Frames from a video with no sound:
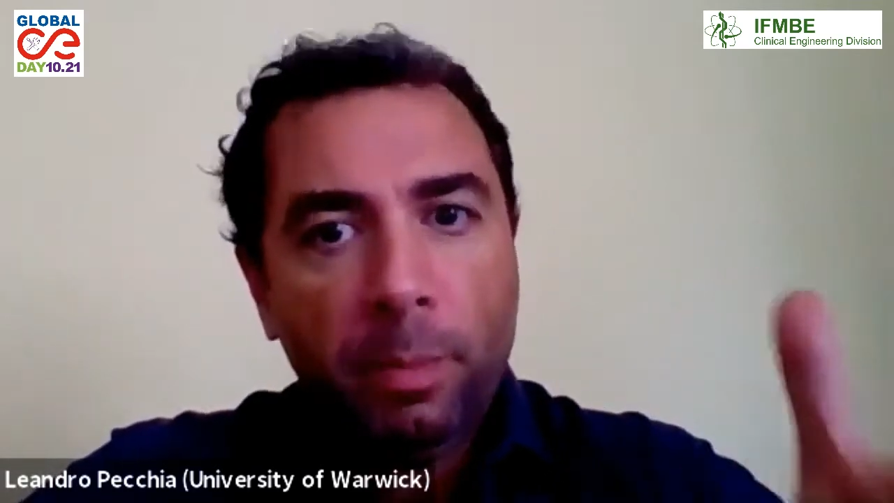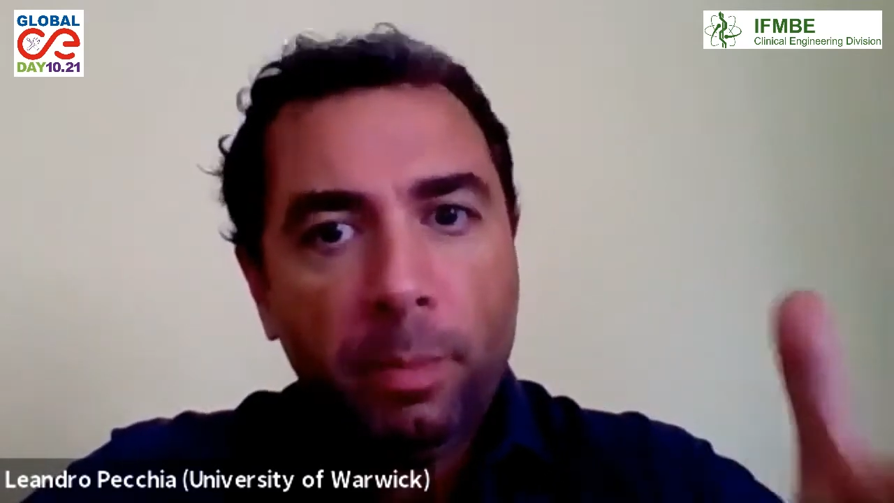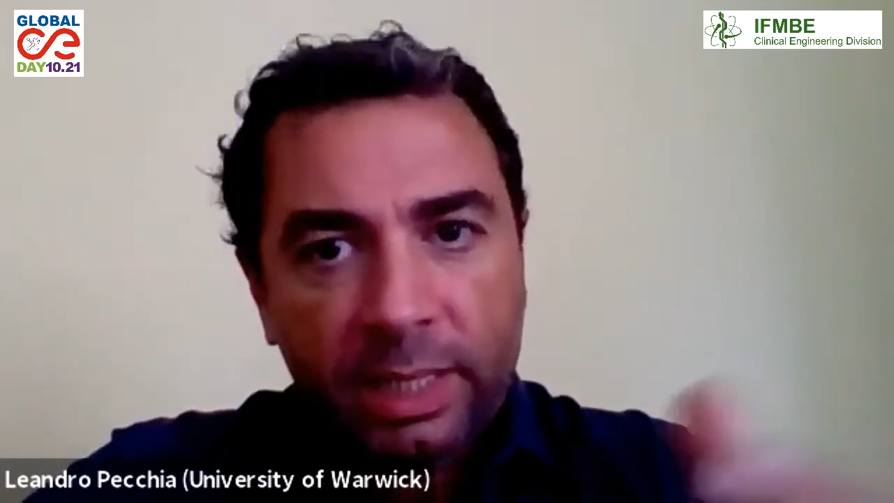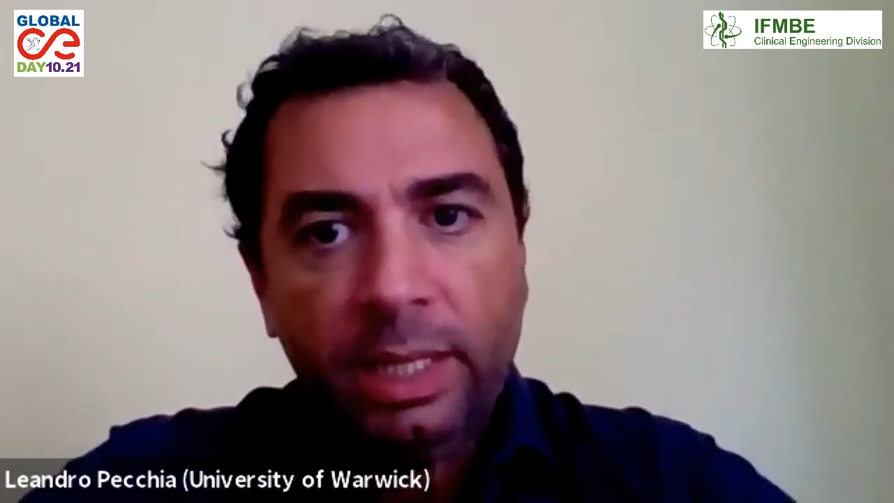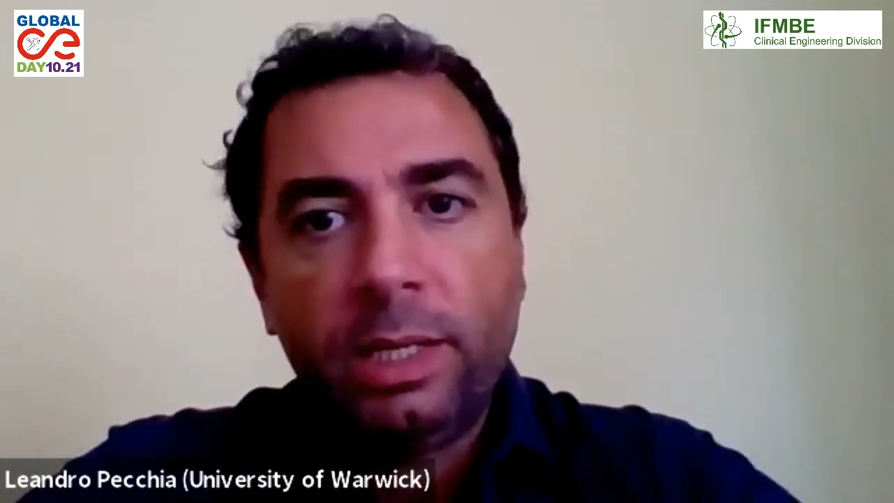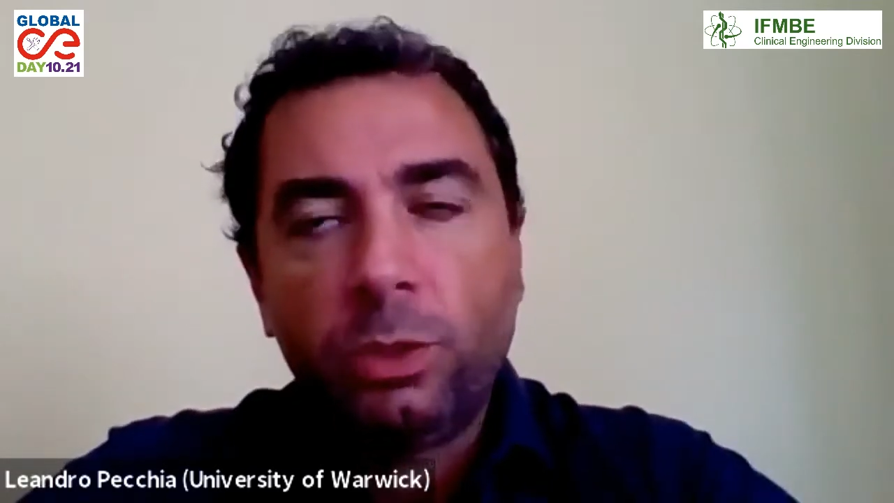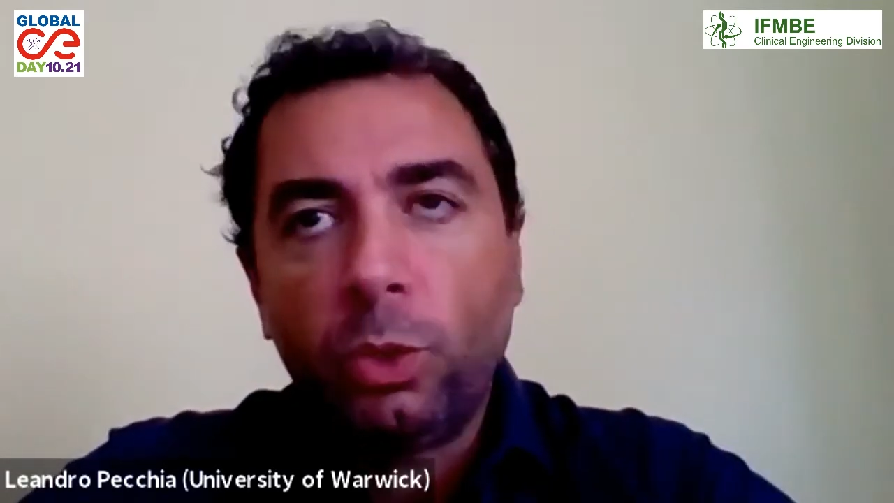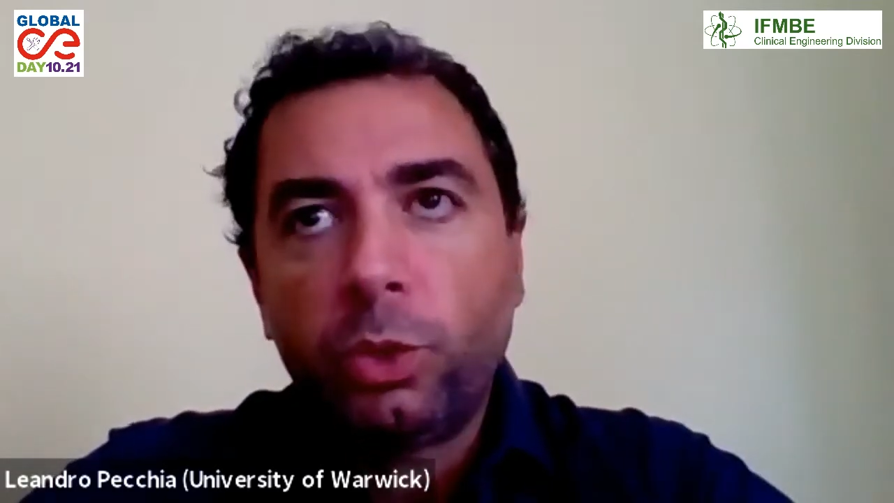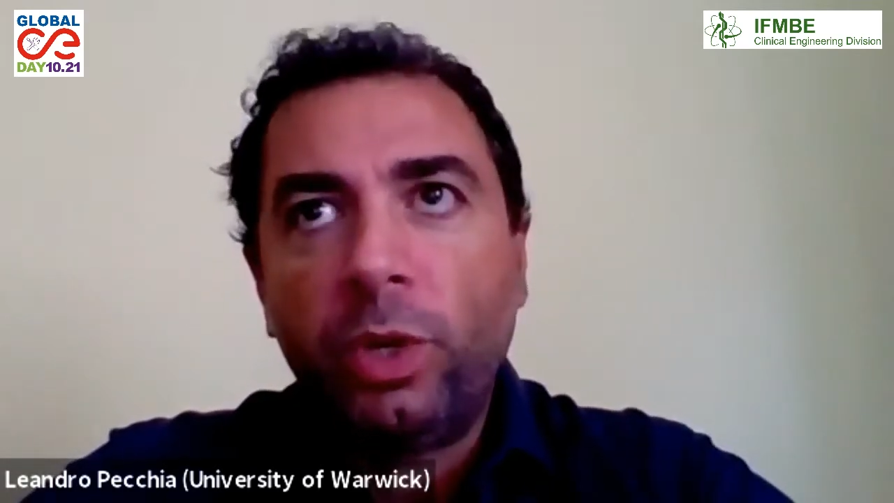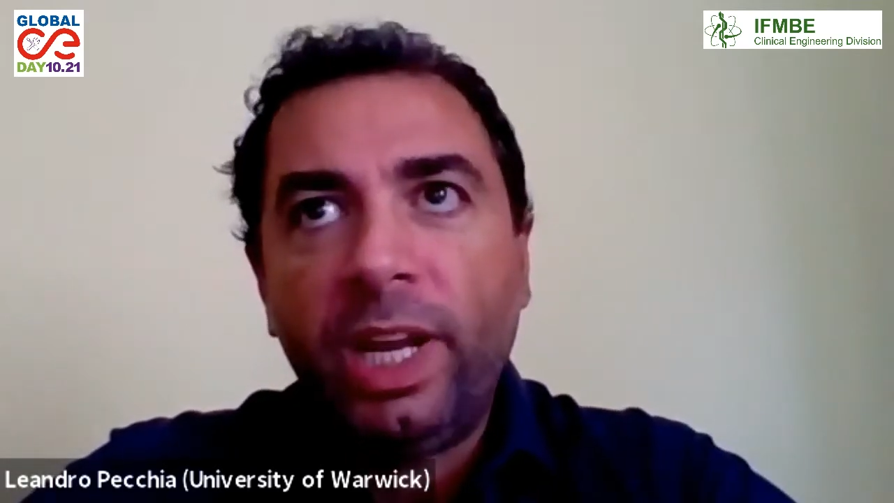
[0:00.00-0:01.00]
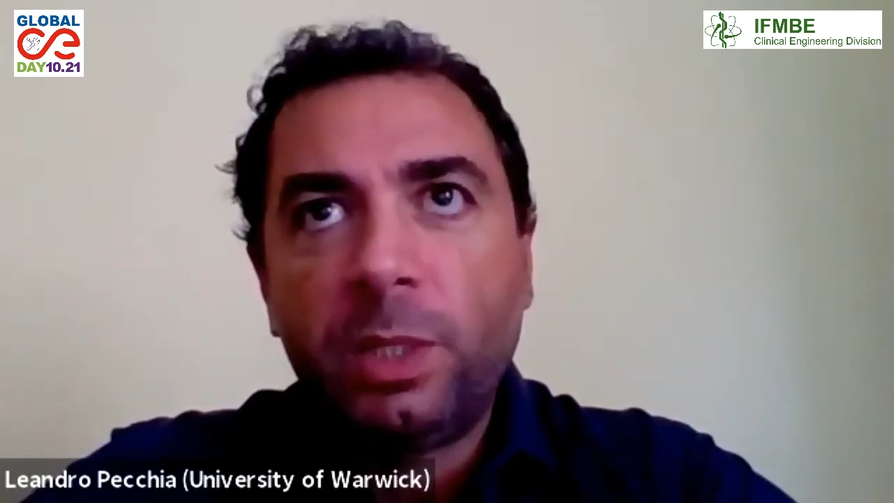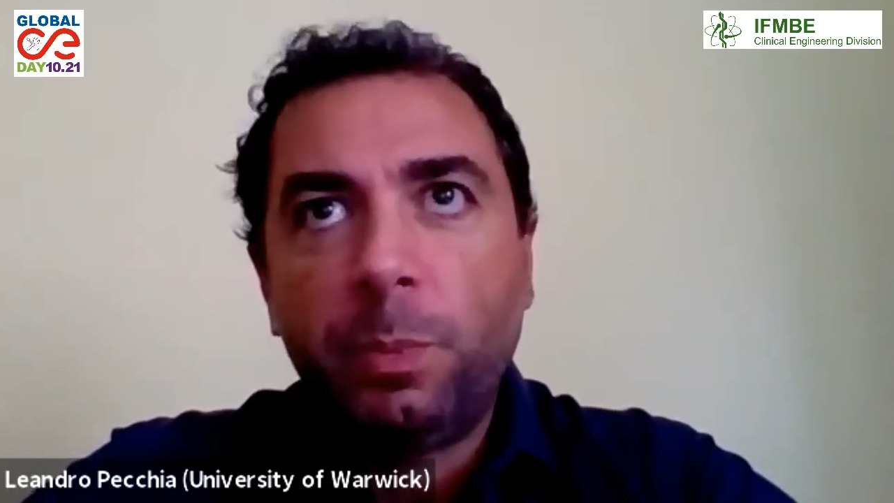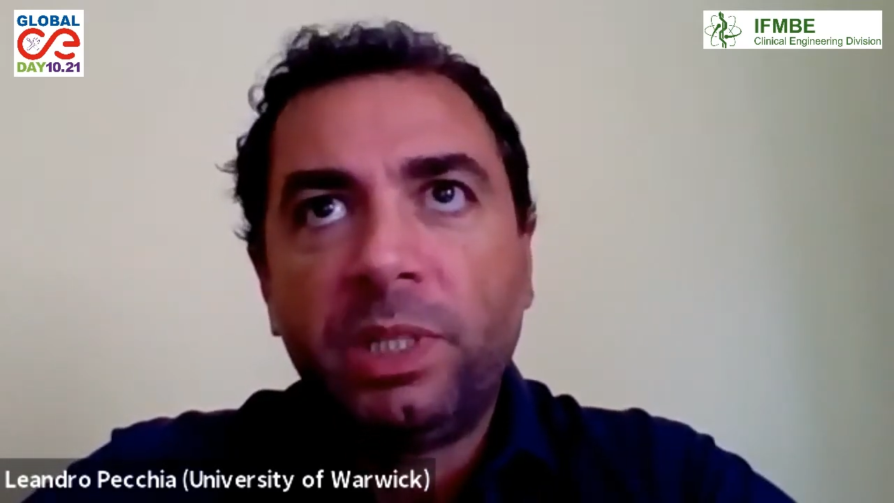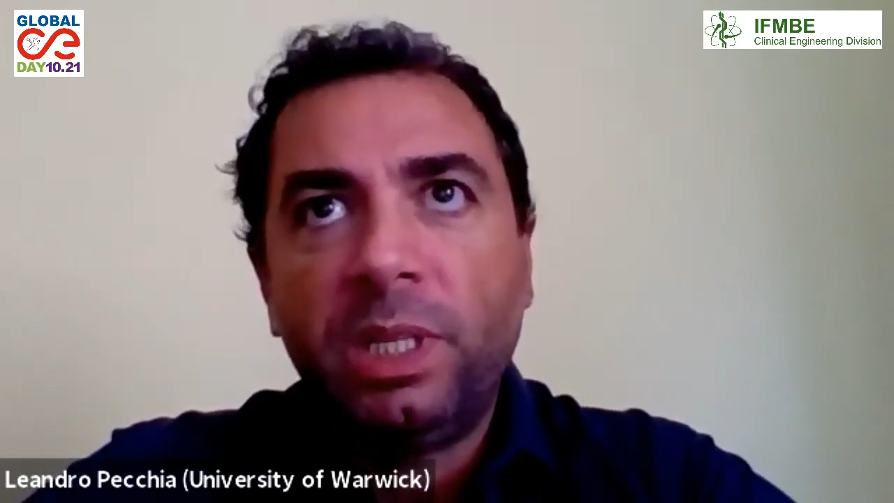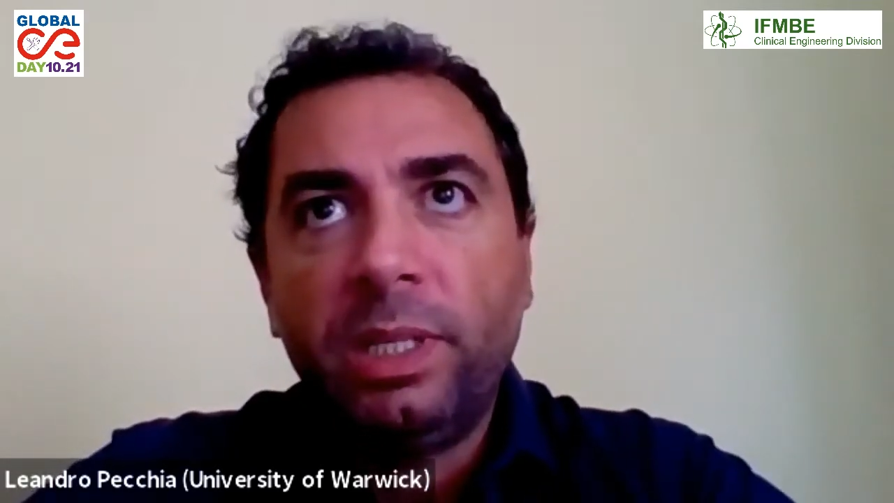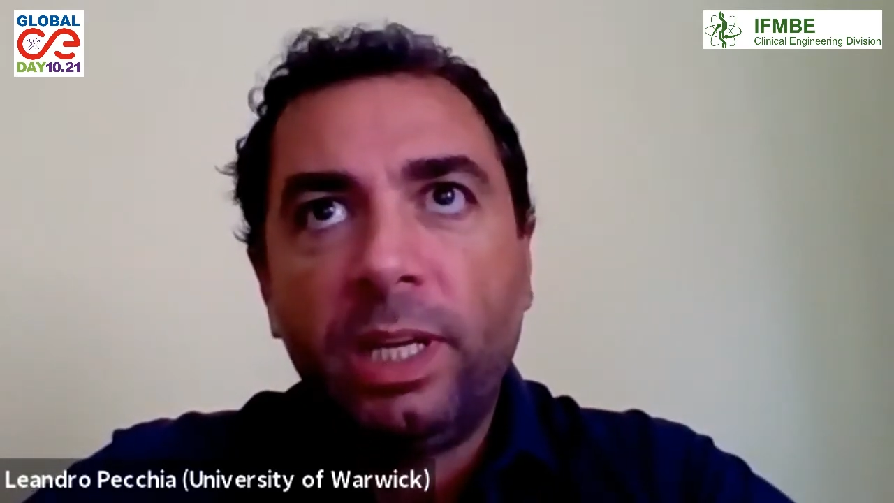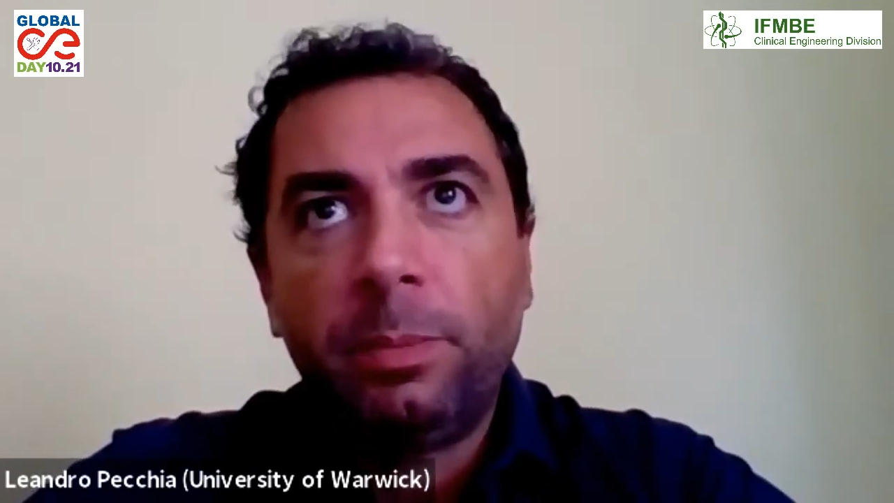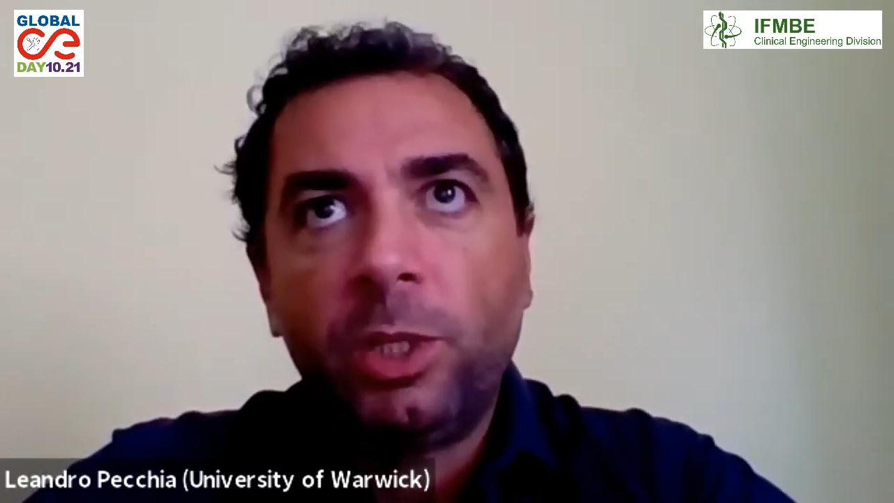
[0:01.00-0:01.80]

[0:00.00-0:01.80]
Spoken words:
Martina is also an expert in that,